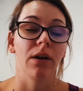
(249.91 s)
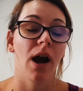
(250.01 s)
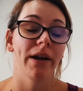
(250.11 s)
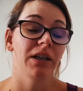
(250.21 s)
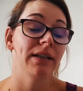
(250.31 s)
No,
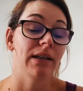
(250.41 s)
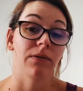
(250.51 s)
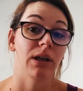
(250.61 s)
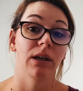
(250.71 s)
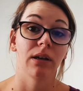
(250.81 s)
I didn't
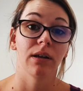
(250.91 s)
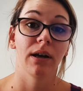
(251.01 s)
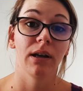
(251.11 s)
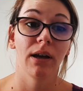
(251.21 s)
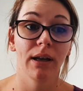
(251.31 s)
even care.
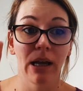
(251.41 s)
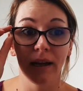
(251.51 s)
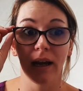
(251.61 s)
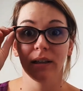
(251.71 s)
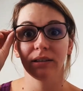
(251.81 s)
I
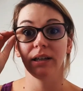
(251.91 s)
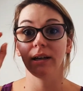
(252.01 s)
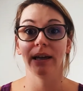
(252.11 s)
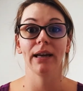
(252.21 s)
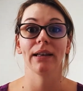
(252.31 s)
can't say I
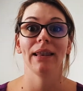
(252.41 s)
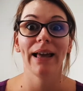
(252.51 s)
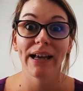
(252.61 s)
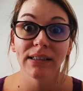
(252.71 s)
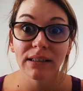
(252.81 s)
cared
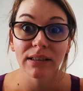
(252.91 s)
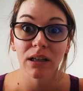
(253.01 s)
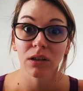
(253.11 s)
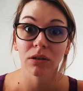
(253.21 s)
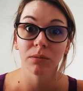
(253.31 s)
less
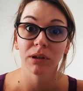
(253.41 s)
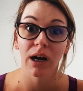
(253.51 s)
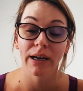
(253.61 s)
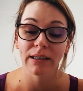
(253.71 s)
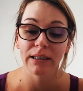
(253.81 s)
than normal.
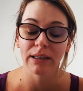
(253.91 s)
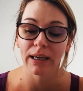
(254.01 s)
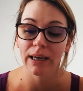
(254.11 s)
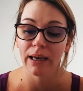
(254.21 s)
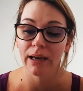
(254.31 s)
I didn't
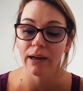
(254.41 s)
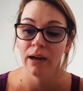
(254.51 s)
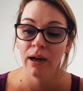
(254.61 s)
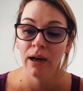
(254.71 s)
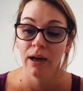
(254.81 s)

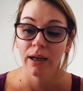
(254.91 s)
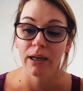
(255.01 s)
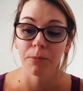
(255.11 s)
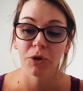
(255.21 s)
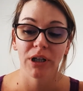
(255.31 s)
care
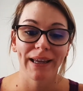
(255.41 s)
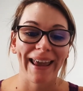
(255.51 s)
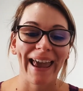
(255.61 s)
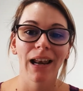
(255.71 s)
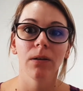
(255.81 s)
in a pretty
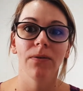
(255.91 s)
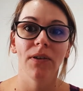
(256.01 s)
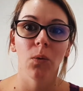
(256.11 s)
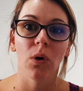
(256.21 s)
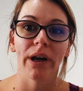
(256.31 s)

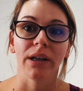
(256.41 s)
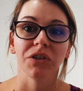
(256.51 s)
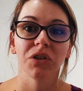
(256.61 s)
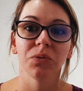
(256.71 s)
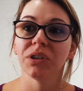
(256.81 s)
healthy way.
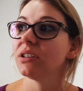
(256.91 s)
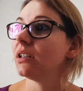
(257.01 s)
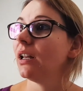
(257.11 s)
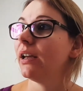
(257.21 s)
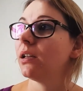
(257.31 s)
So it
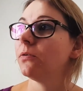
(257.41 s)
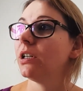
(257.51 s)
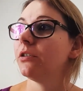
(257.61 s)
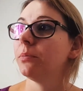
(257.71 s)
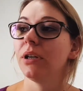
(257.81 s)
wasn't like if
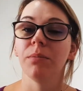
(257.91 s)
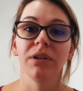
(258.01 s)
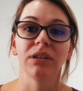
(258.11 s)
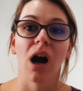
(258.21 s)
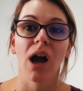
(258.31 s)
there are
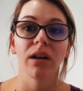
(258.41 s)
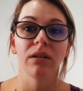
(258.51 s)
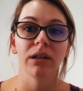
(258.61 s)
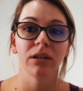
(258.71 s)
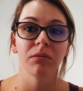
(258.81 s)
people dying
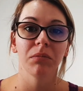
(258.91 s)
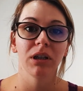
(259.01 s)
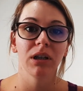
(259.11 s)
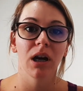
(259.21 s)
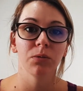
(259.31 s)
around
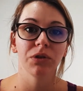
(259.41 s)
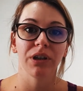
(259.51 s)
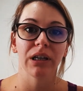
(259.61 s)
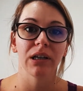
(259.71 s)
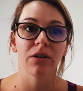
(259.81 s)
me, I wouldn't
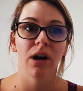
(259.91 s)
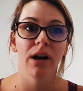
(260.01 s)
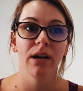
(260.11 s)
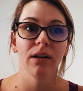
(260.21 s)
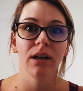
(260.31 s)
care either.